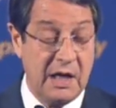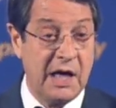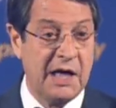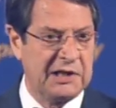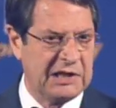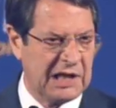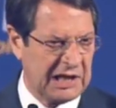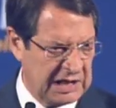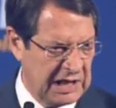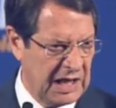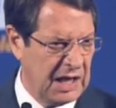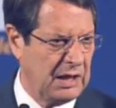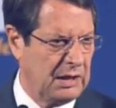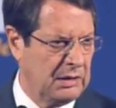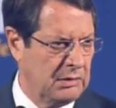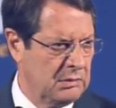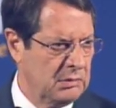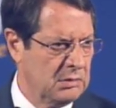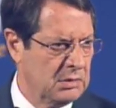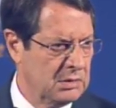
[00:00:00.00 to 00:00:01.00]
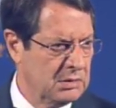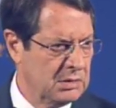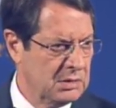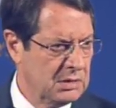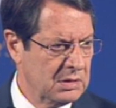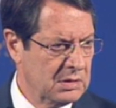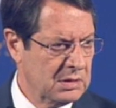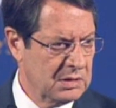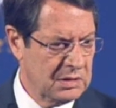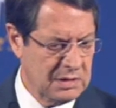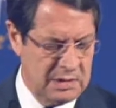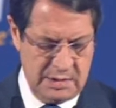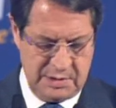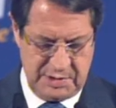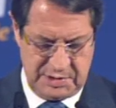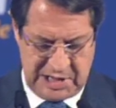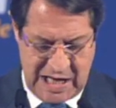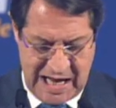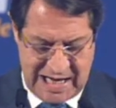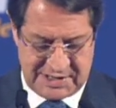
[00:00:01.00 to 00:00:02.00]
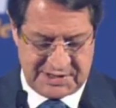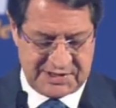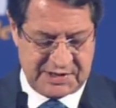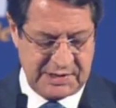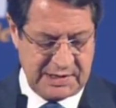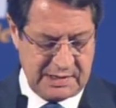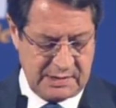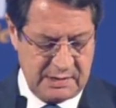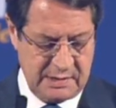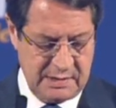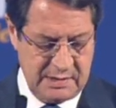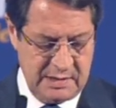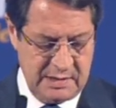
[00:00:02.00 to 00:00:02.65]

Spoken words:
And again, the answer